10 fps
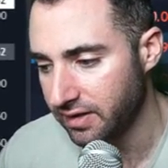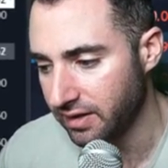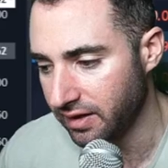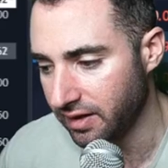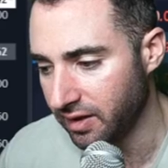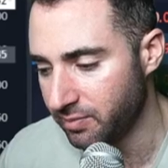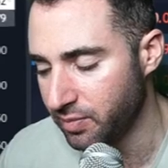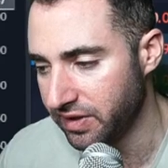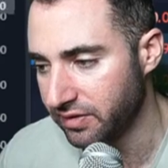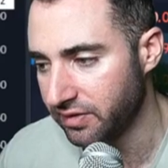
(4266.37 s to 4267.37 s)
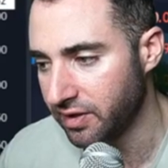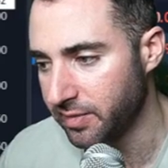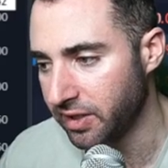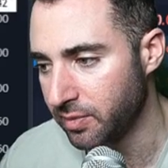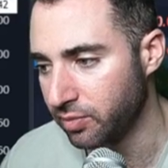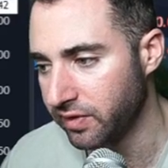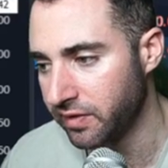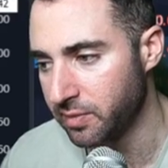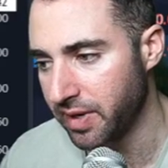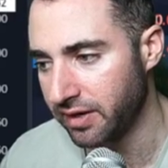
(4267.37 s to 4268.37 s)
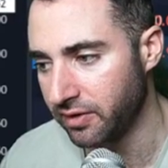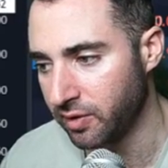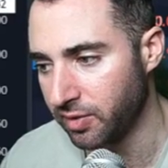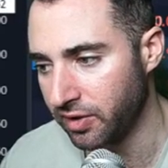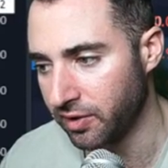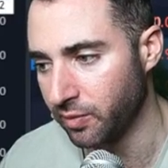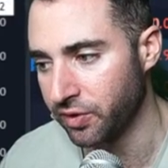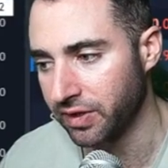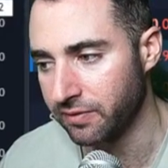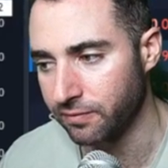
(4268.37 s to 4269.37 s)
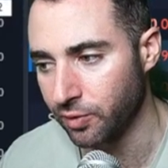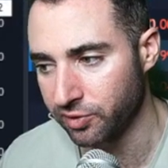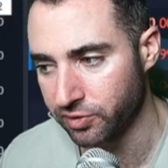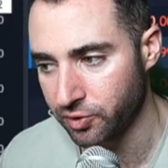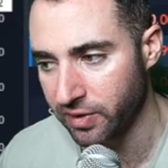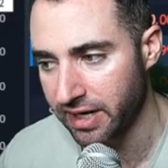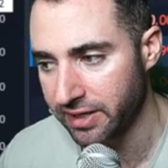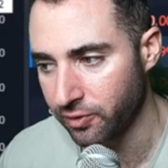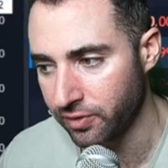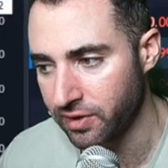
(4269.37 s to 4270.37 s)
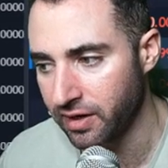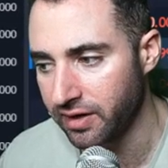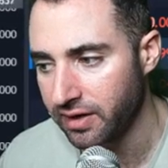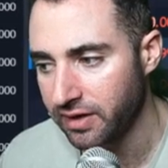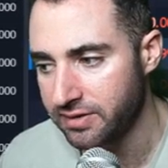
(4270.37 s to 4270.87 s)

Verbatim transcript: But this is going to be completely dependent upon whether it confirms a local high here or not.